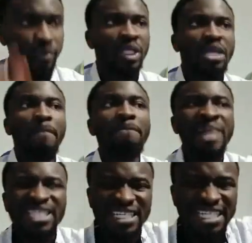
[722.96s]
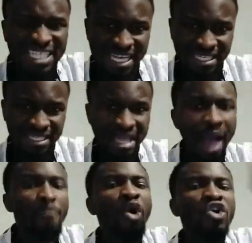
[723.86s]
messengers
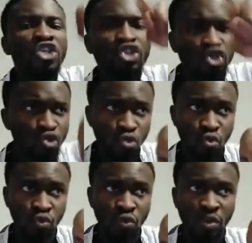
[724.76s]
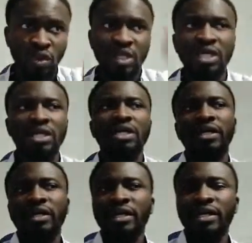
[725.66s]
among you
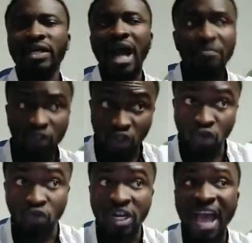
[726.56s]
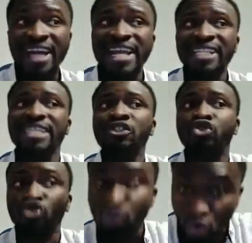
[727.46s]
come to you narrating
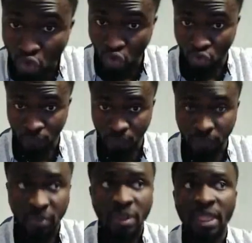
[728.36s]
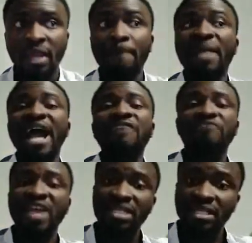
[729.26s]
to you my
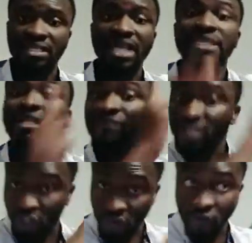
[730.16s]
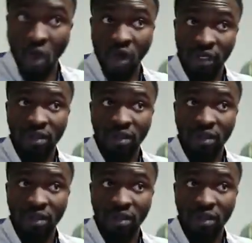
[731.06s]
verses, that is the verses of God,